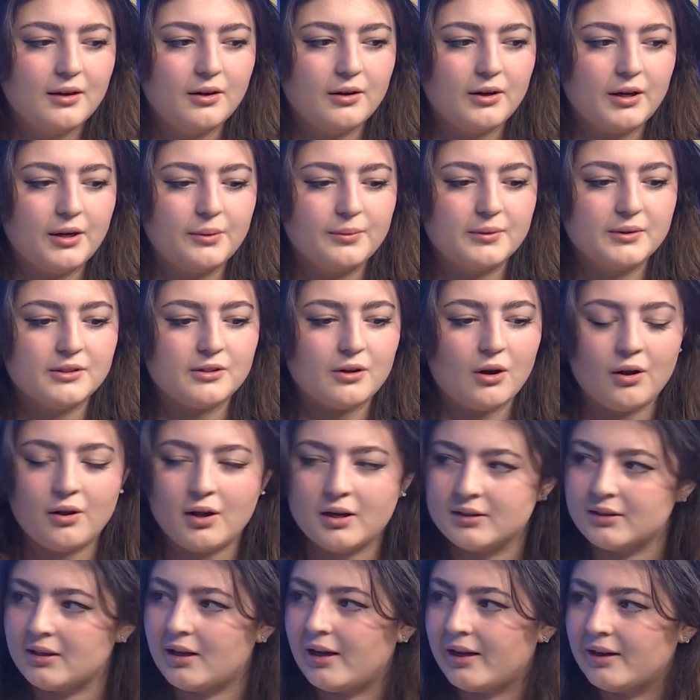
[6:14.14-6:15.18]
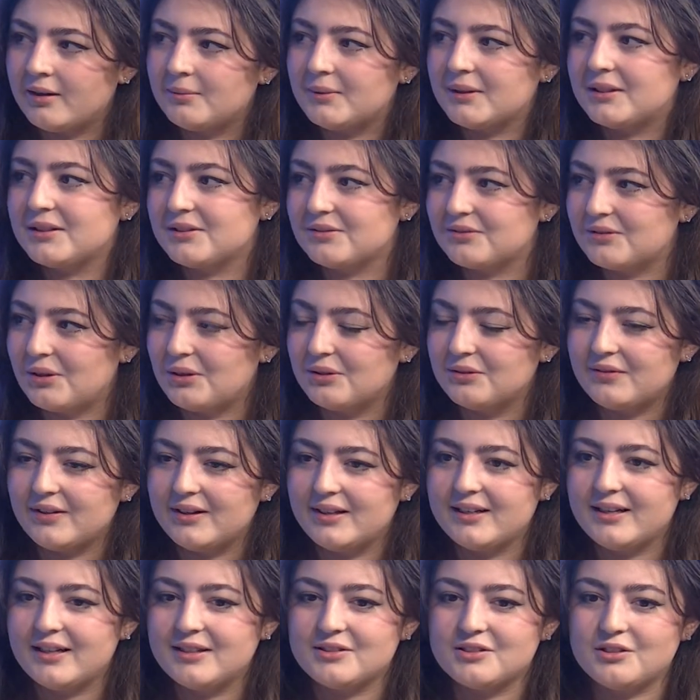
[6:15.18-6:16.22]
It was all online because of
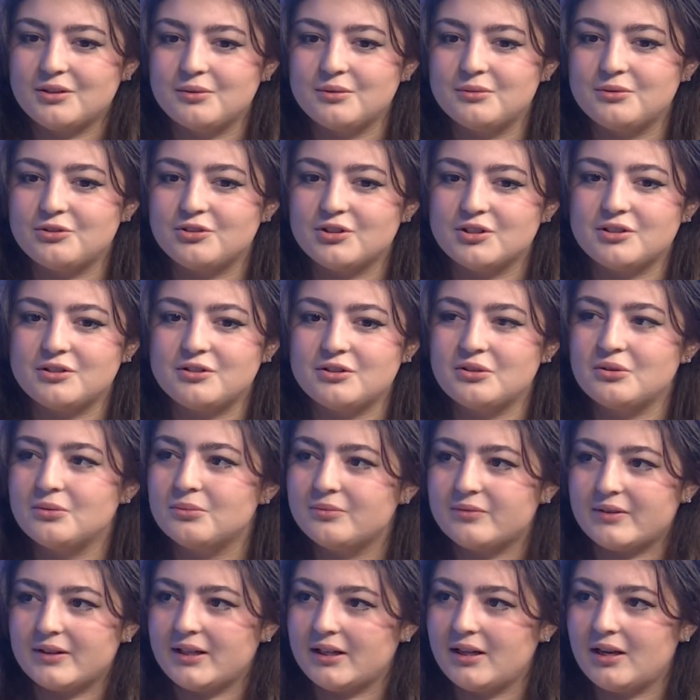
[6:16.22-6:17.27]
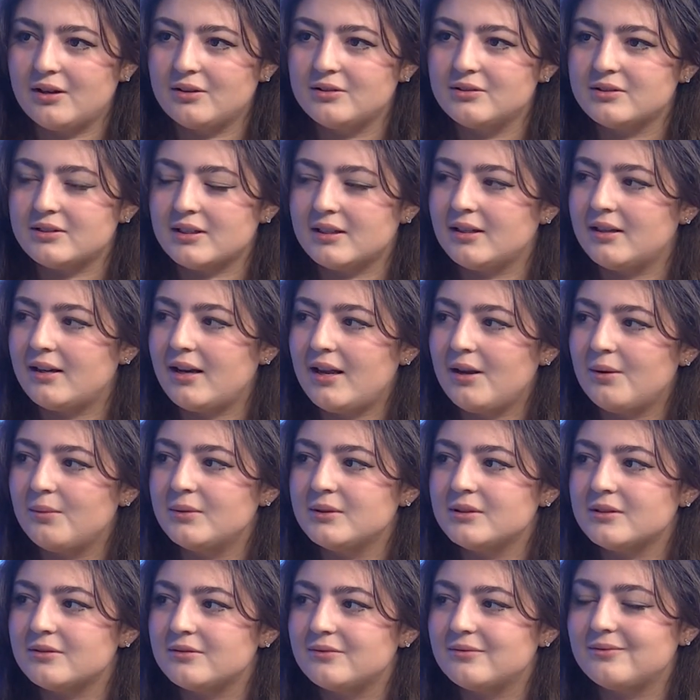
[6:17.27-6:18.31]
COVID, and so it was just Zoom videos, and it
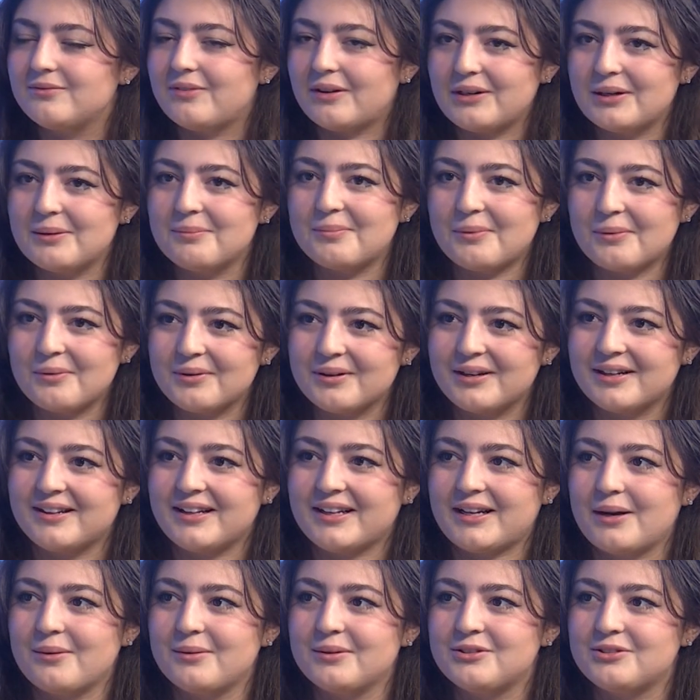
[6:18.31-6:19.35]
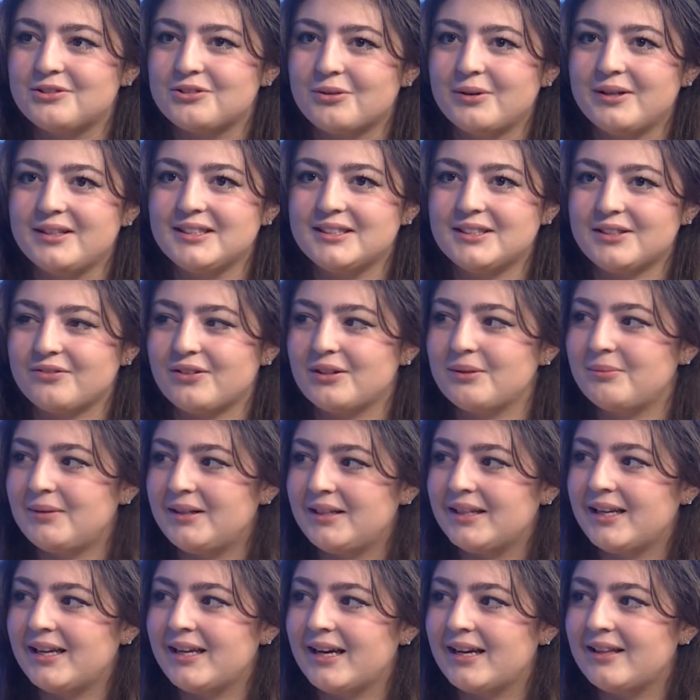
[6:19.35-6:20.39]
was very boring. Like I would join a different
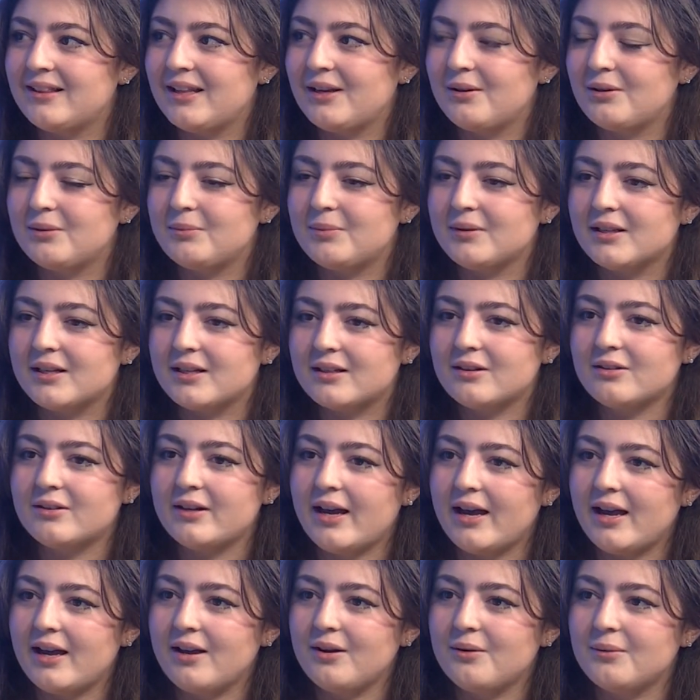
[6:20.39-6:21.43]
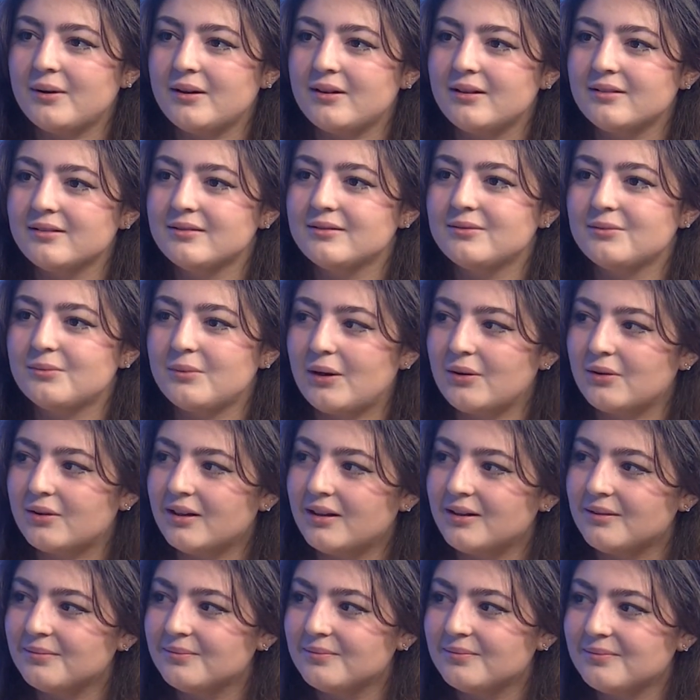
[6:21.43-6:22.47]
meeting, and they would be like, okay, well,
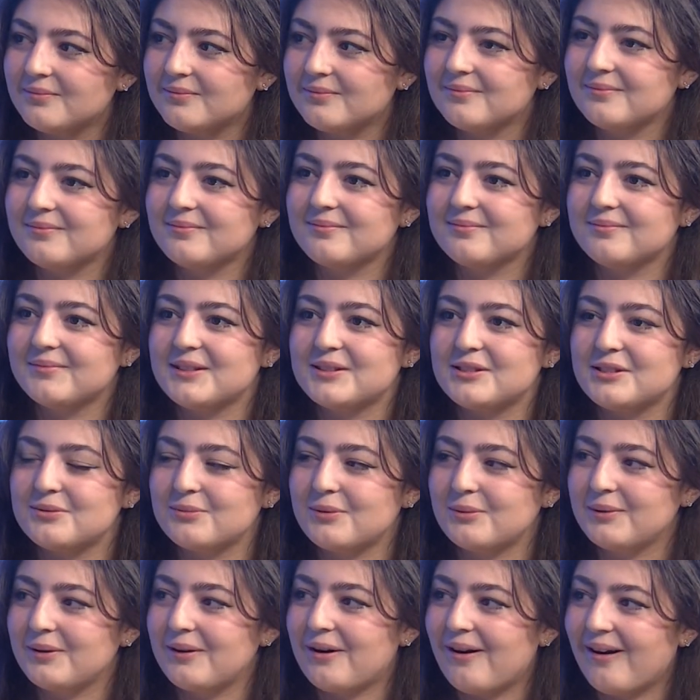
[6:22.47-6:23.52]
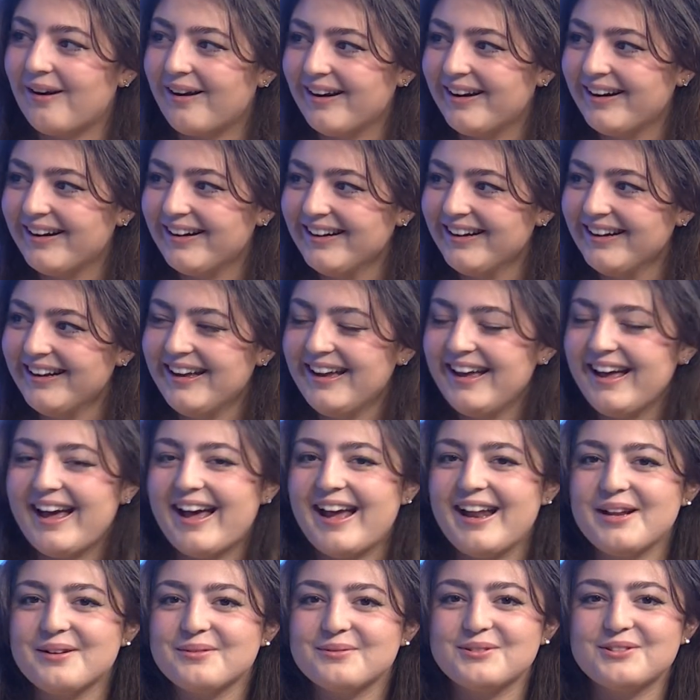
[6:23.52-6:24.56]
welcome, this is what we are.
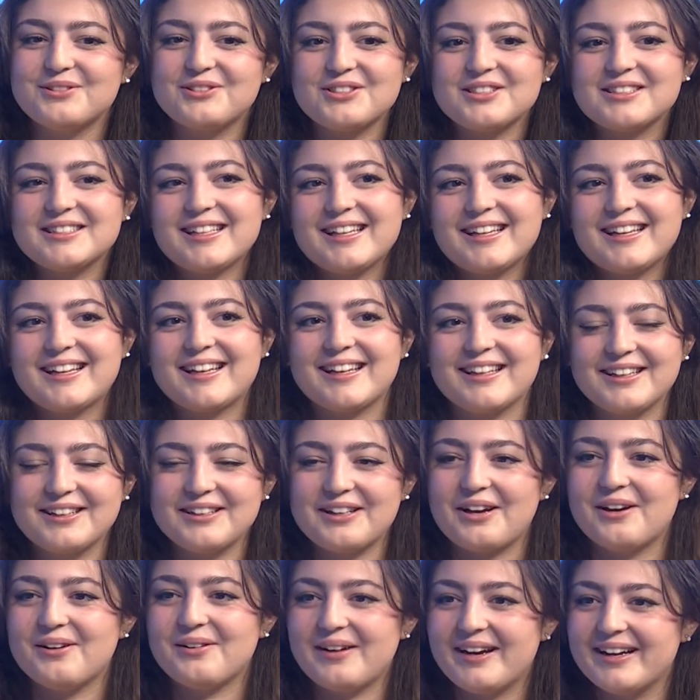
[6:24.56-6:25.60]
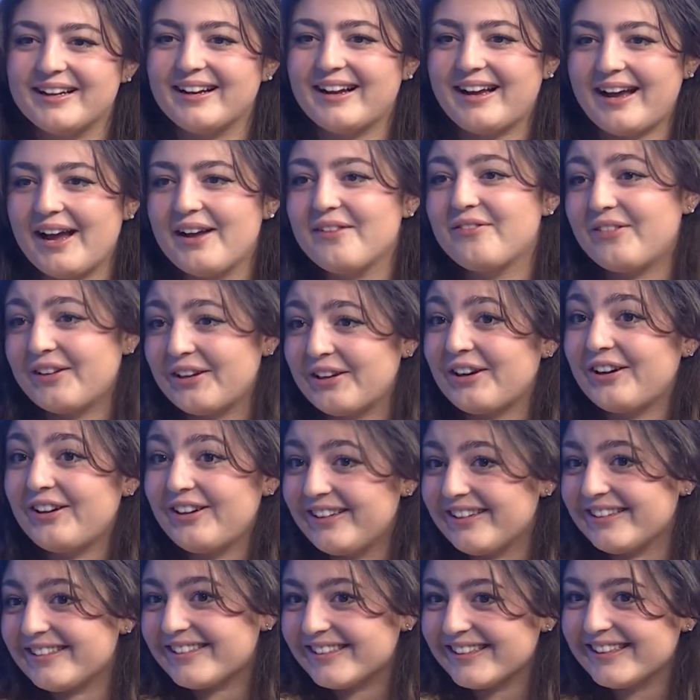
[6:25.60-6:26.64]
And it was just like, I
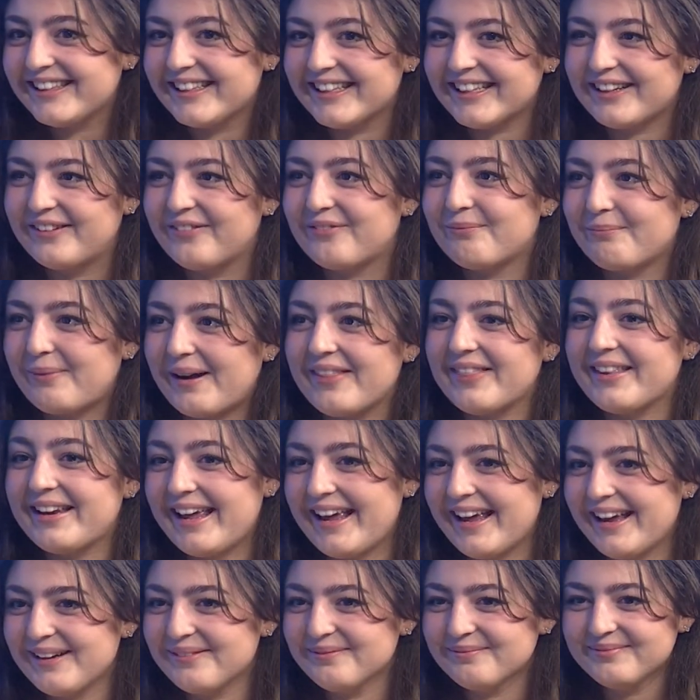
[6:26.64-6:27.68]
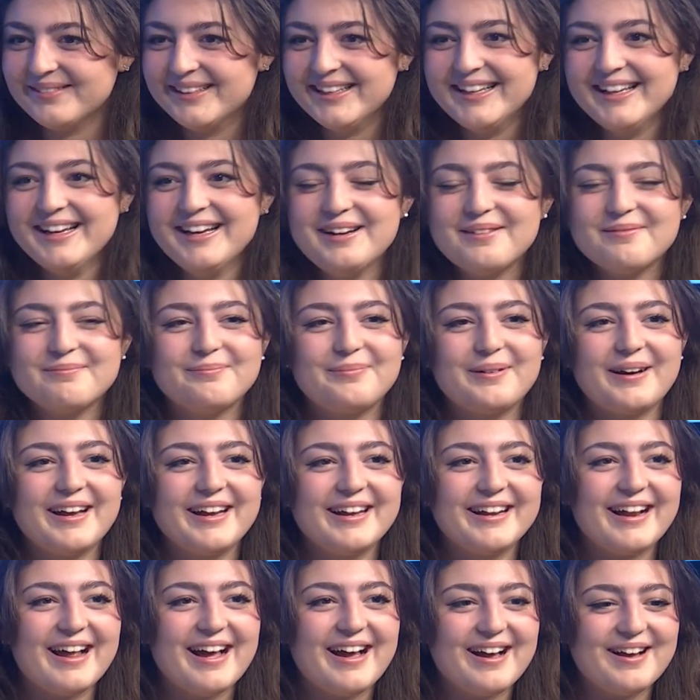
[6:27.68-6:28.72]
figured like by the name,
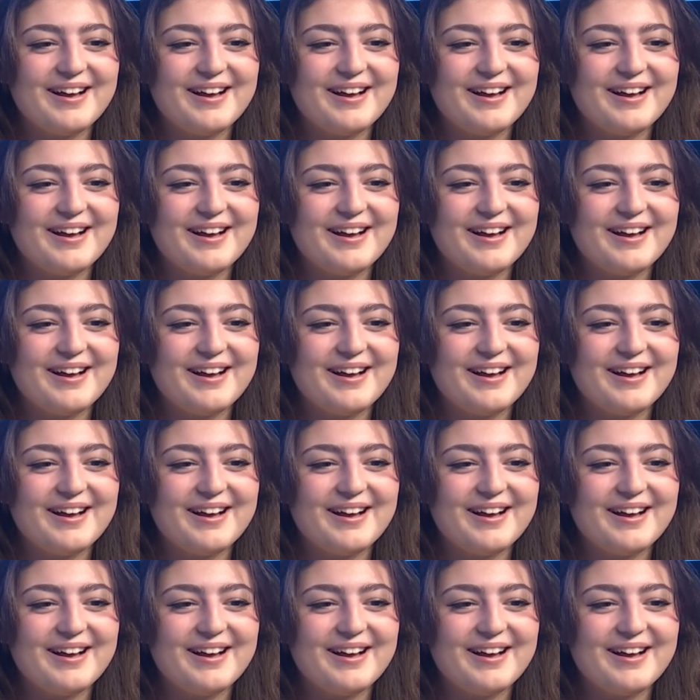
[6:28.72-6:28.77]
but